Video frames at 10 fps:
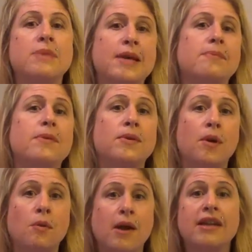people who
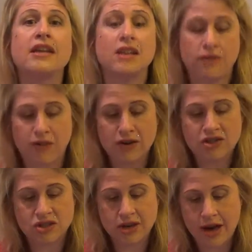are running their
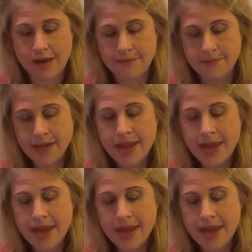first time.